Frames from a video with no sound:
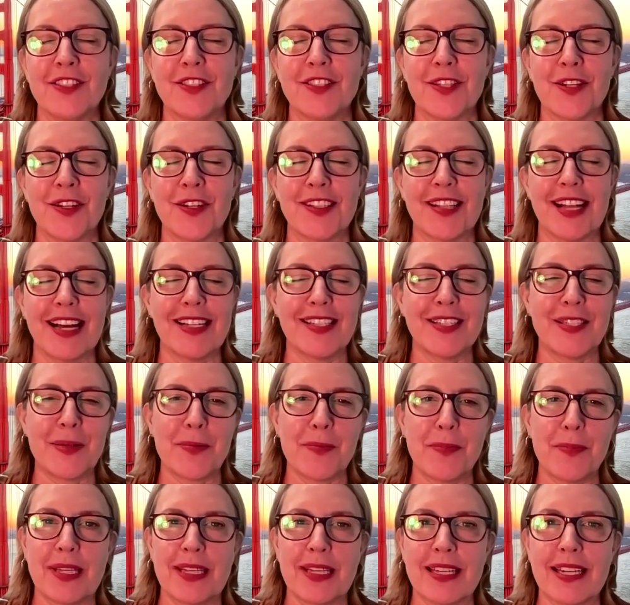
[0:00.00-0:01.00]
So glad to
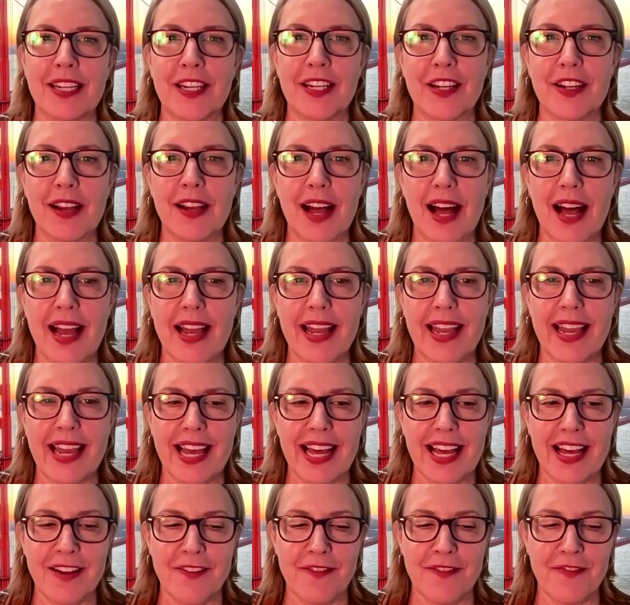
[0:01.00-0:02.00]
be here. I
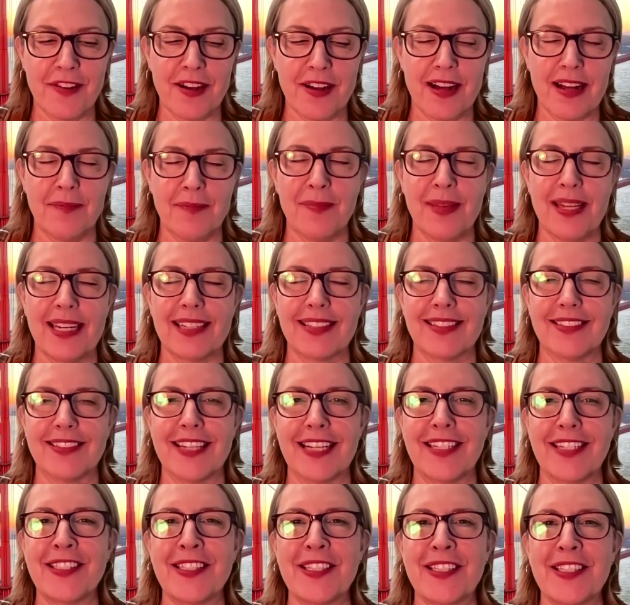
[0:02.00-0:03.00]
have an
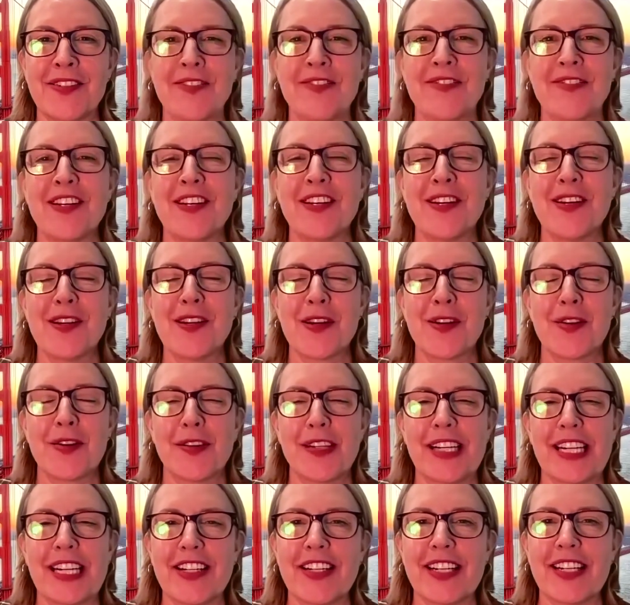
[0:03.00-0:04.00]
extensive
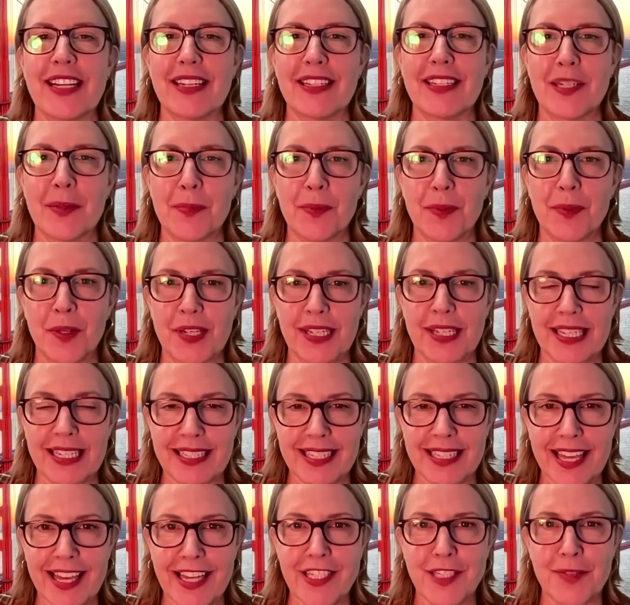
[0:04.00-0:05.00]
career in employee
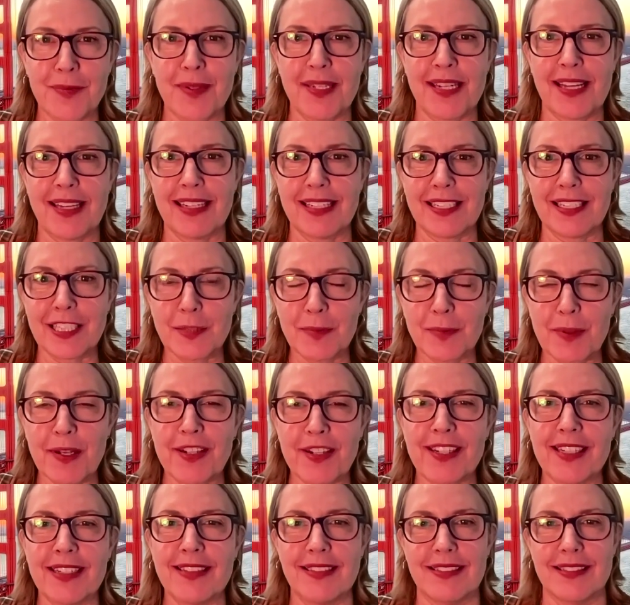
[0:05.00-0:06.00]
engagement and
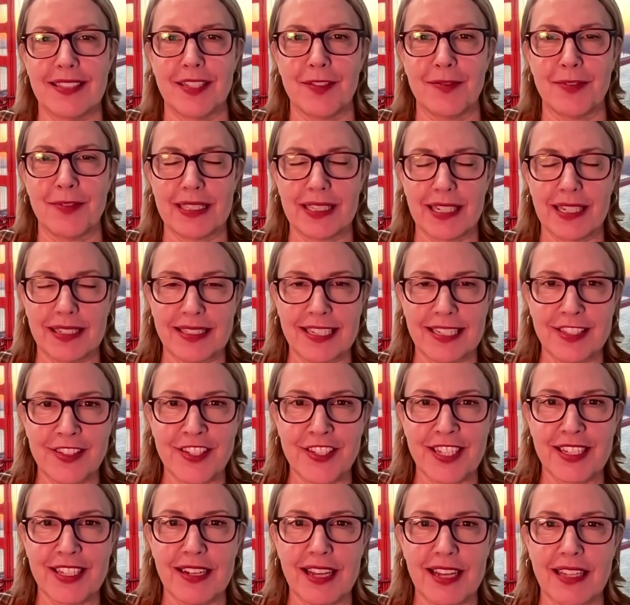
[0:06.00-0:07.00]
experience and
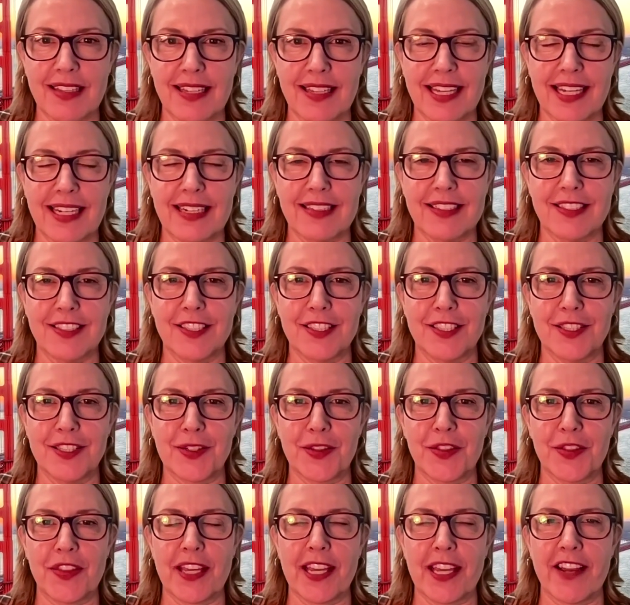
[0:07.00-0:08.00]
recognition. I like to
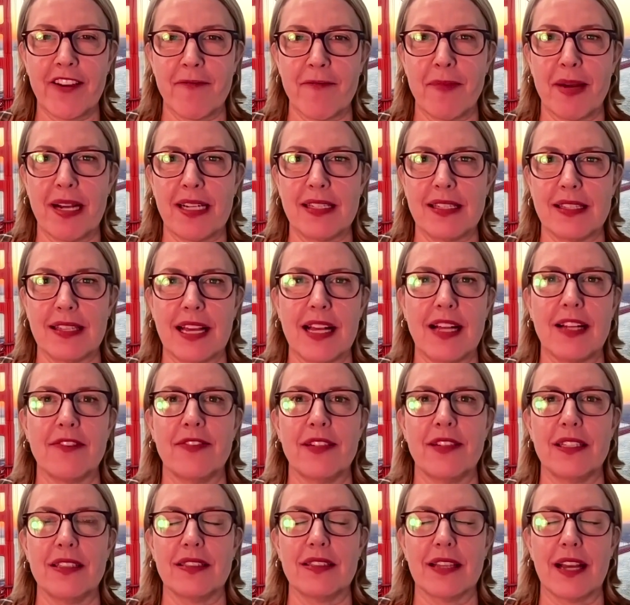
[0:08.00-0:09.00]
think of myself
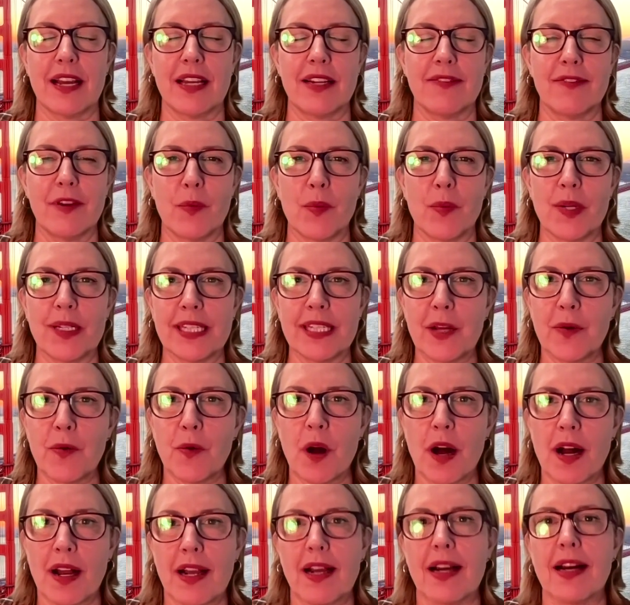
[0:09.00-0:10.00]
as kind of a Willy
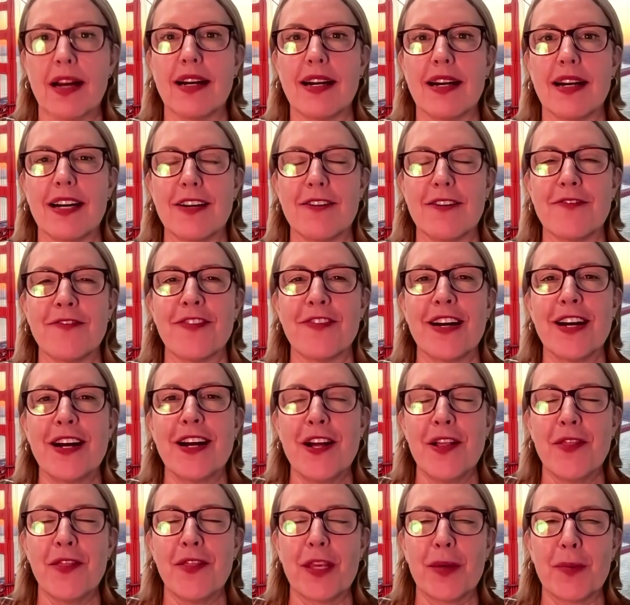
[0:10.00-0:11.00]
Wonka of
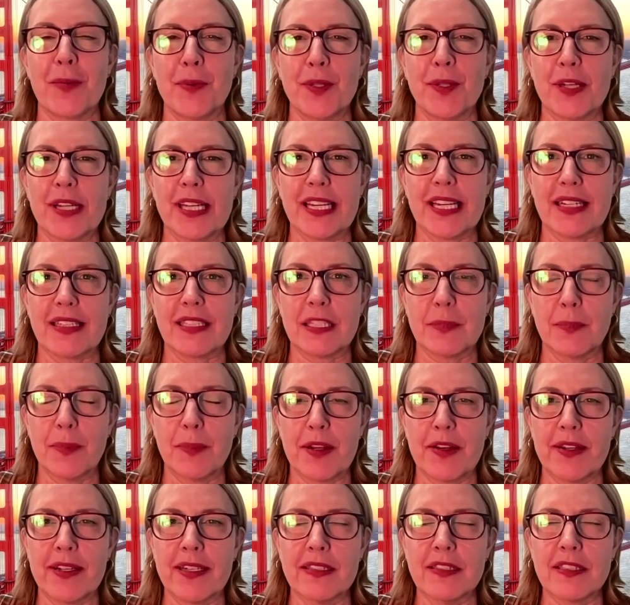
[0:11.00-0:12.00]
the employee
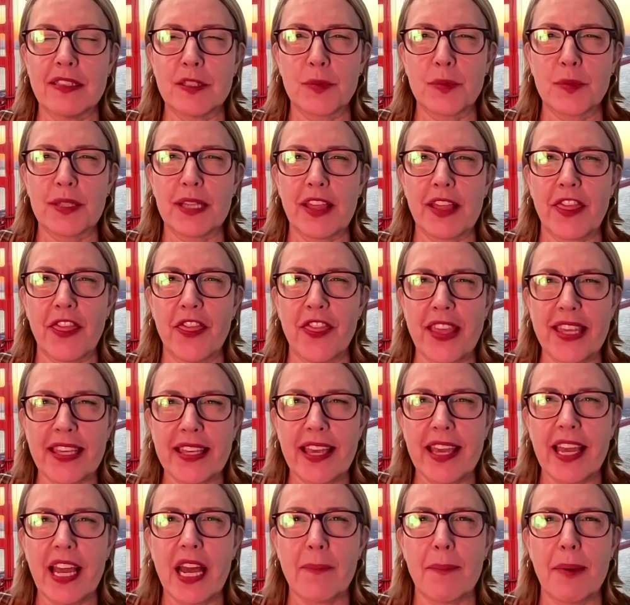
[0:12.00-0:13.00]
experience, really
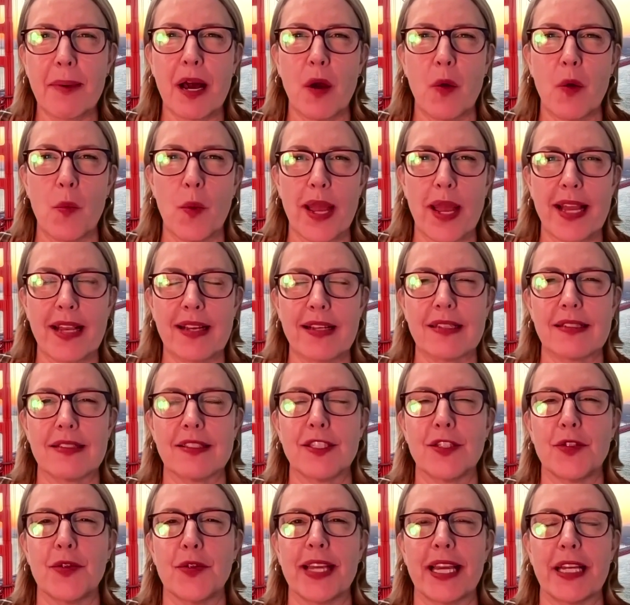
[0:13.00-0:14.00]
thinking about
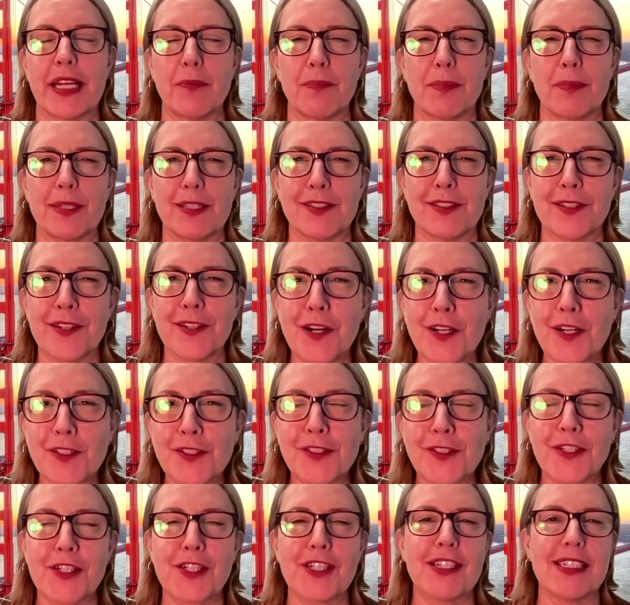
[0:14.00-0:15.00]
ways you can build
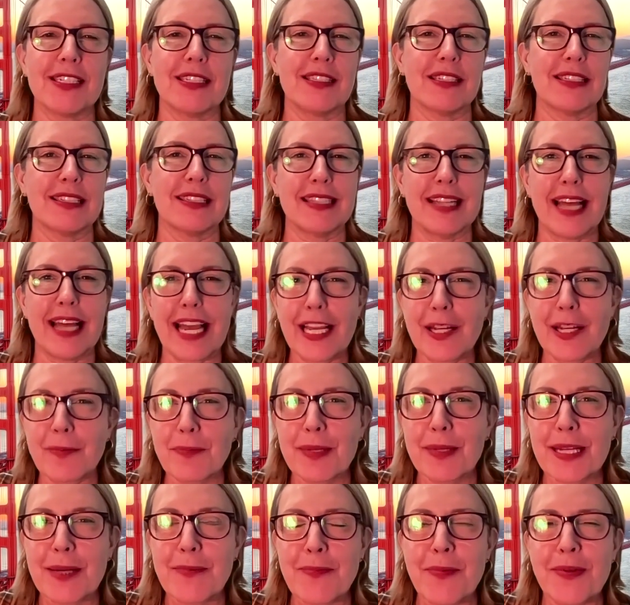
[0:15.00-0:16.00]
culture and delight
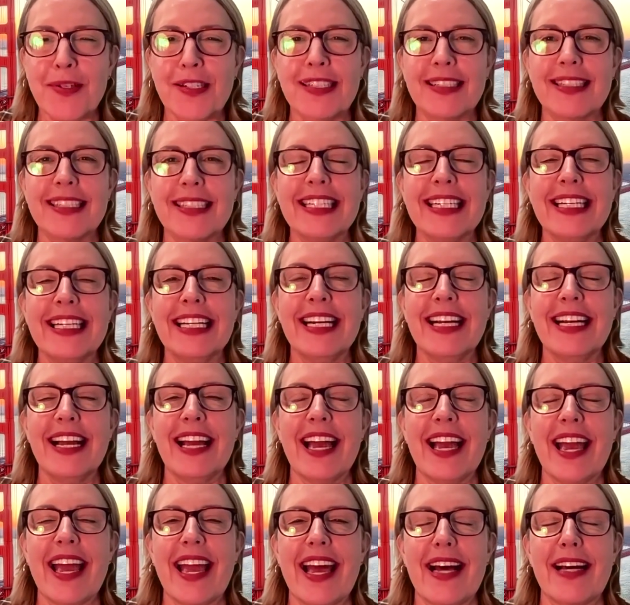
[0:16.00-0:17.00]
people
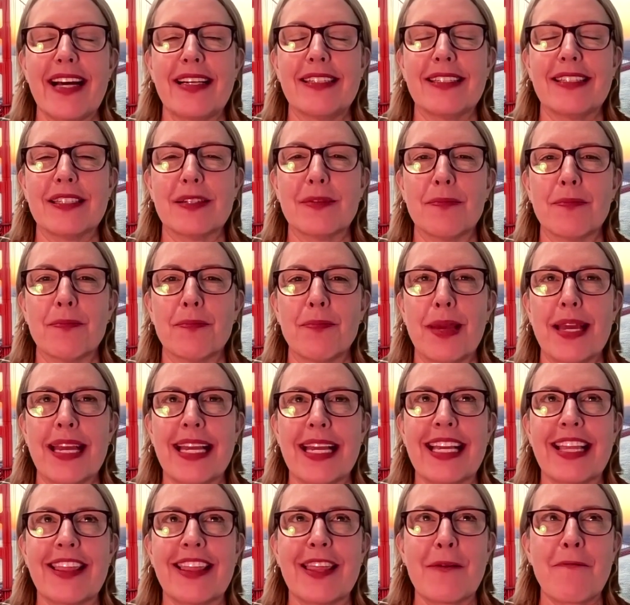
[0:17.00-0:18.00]
and
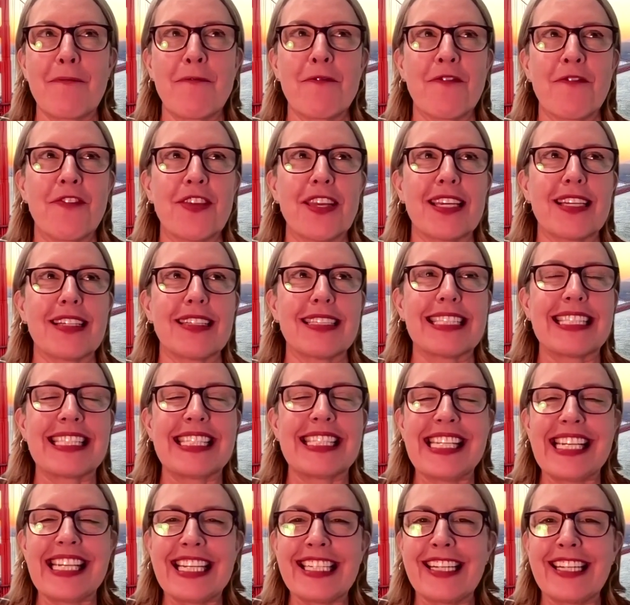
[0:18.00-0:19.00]
make them feel
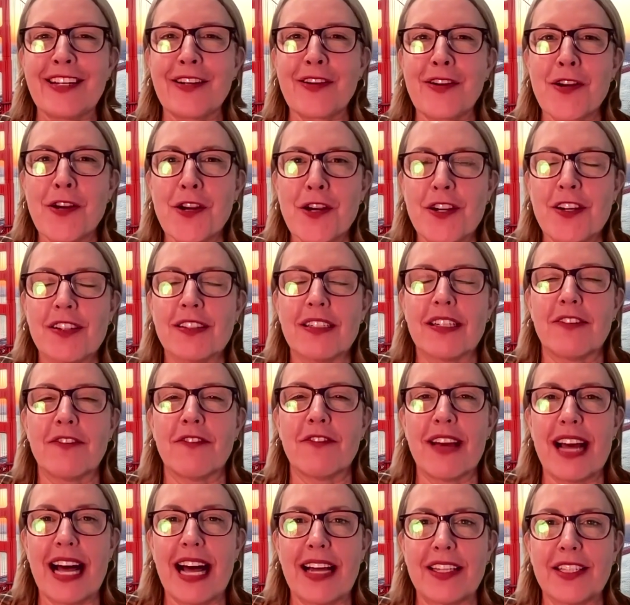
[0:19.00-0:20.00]
seen and heard and
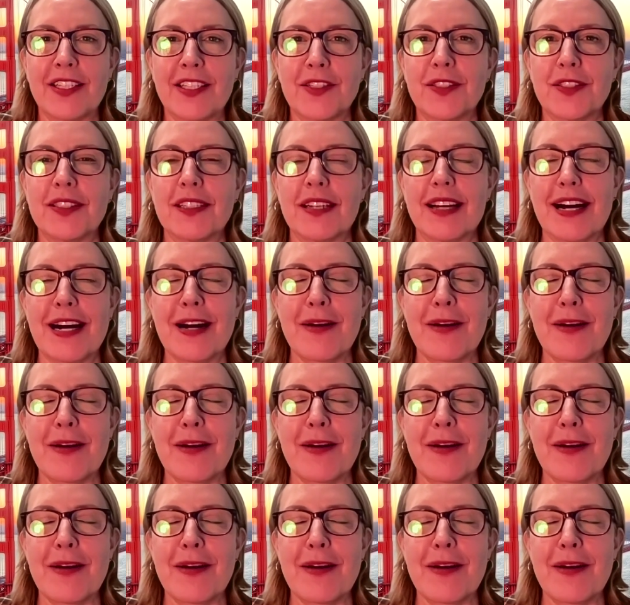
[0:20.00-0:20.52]
valued